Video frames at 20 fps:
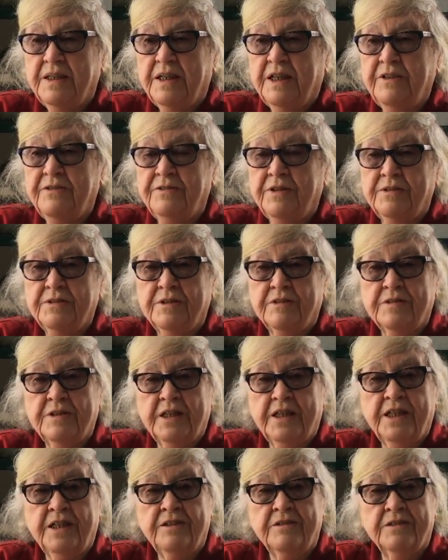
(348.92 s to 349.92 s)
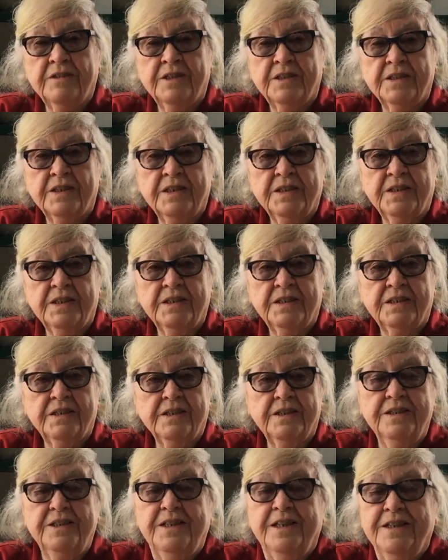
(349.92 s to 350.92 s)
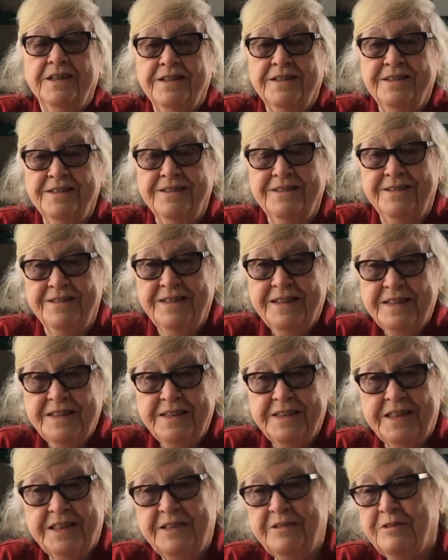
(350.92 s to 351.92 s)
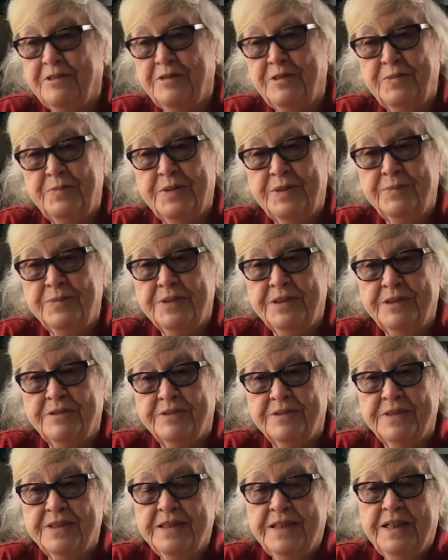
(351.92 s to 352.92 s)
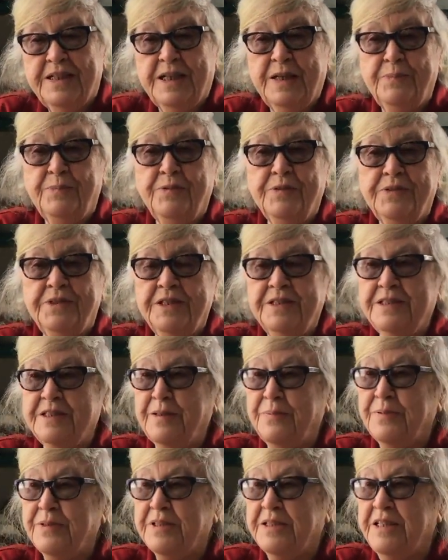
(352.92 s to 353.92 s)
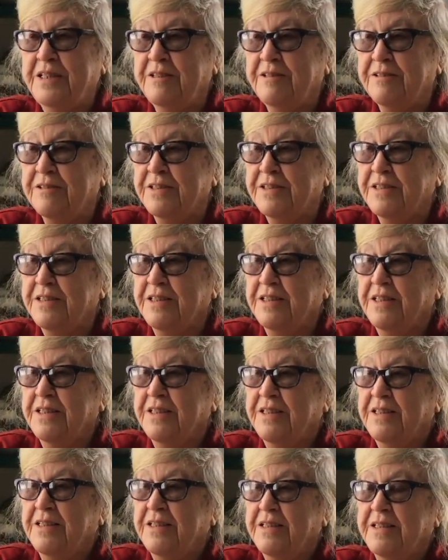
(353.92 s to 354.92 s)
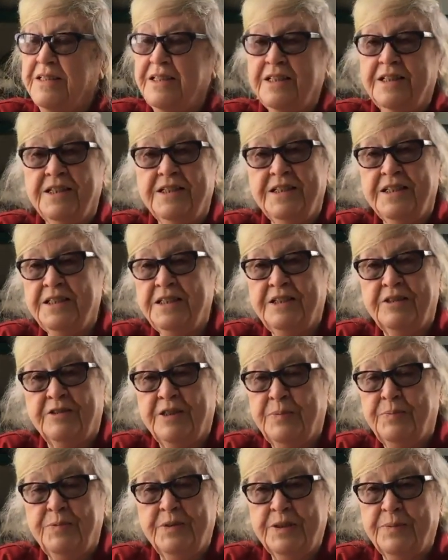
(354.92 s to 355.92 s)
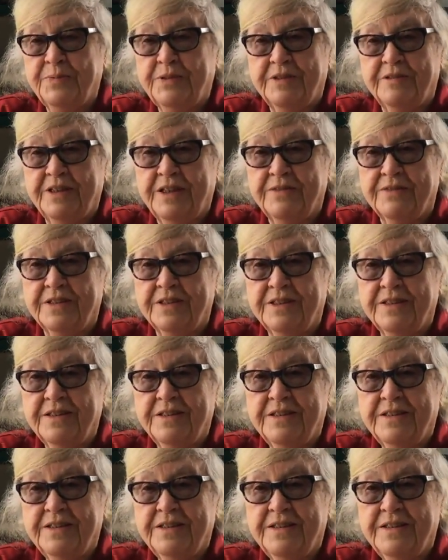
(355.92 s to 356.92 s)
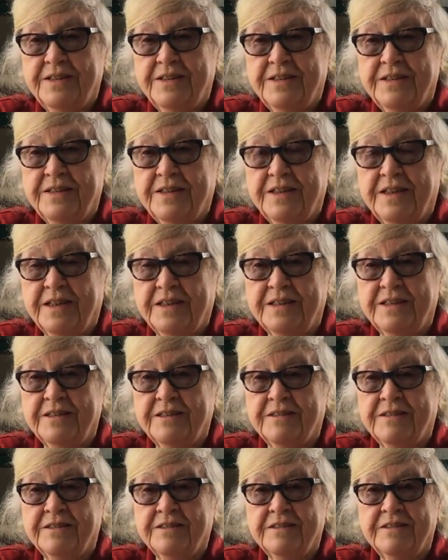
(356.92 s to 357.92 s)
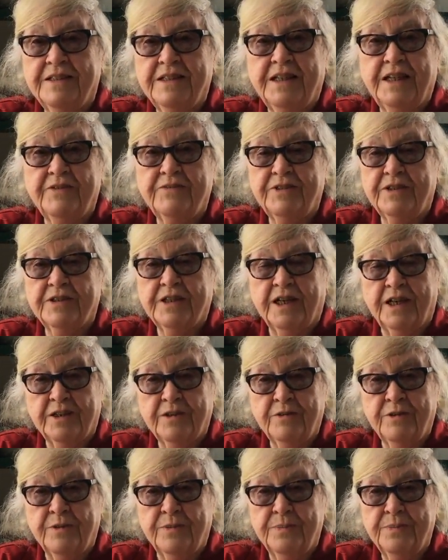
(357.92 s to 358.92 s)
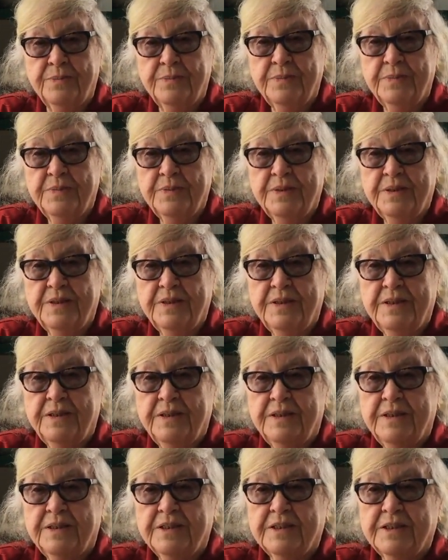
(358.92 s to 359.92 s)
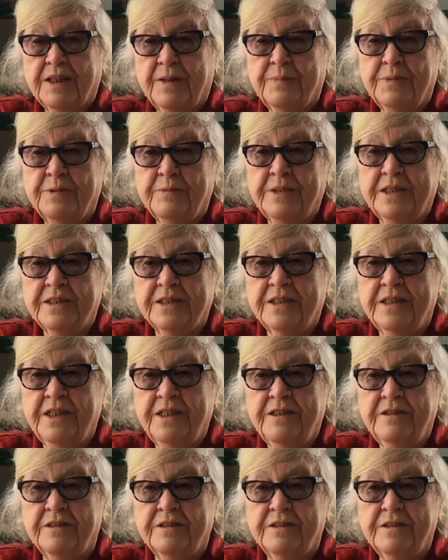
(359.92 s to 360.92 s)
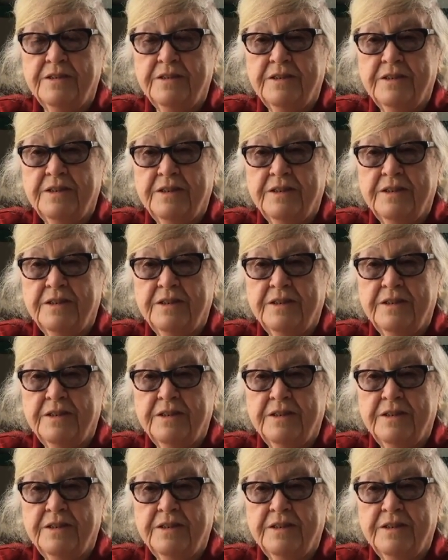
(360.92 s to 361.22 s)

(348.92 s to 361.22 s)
I found out later that I did things that I don't remember doing. I put things upstairs that I didn't know I put up there even until after I got home, a couple of weeks later.